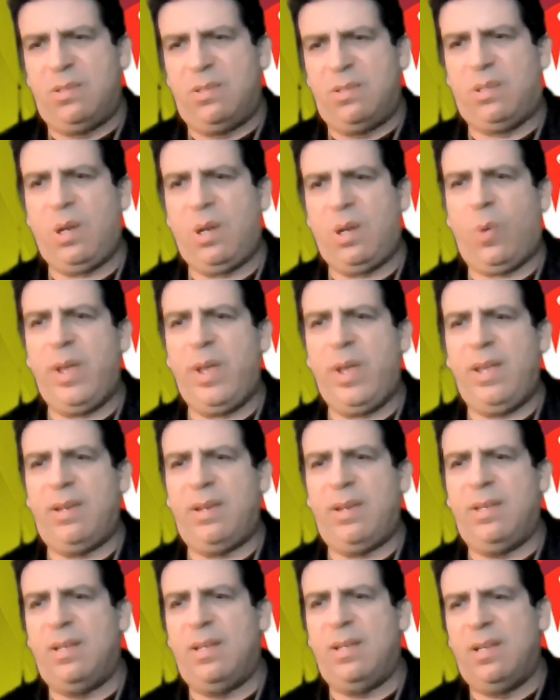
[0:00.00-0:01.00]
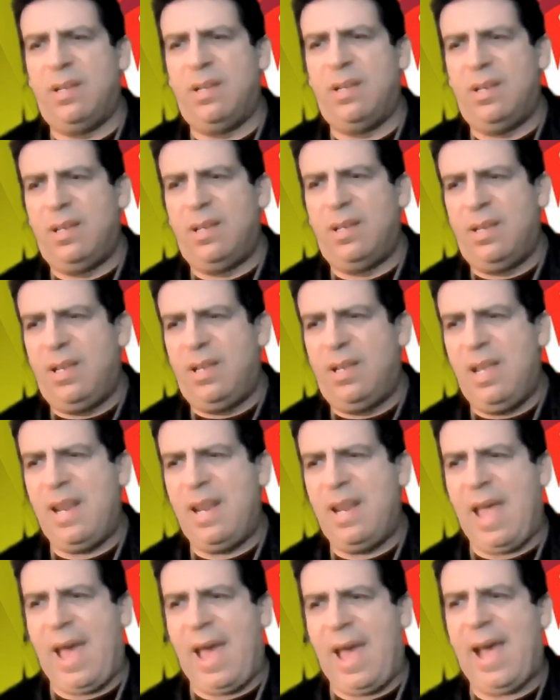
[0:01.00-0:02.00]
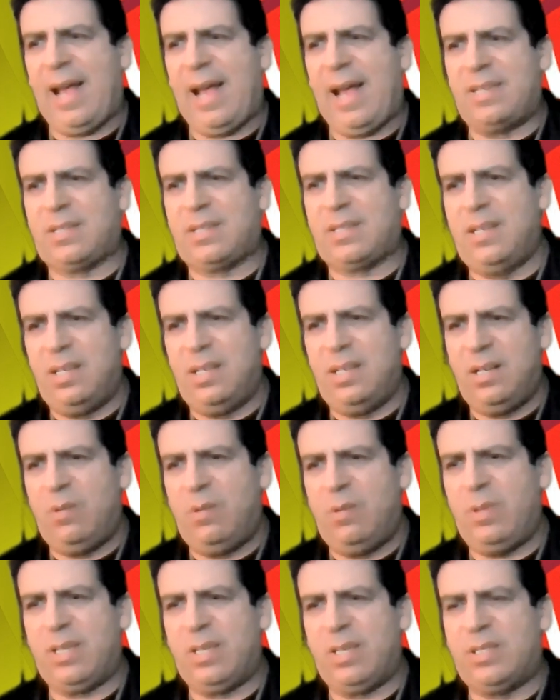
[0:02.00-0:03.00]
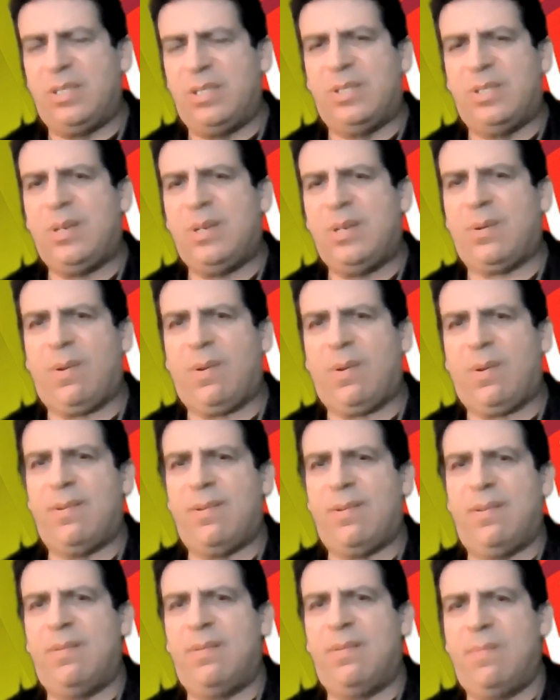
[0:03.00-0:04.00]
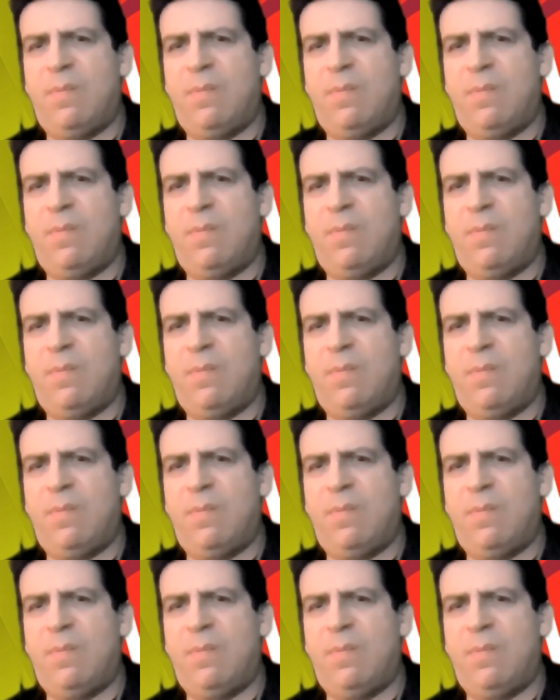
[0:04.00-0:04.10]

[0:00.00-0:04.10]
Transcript: to go in and ask with a sincere heart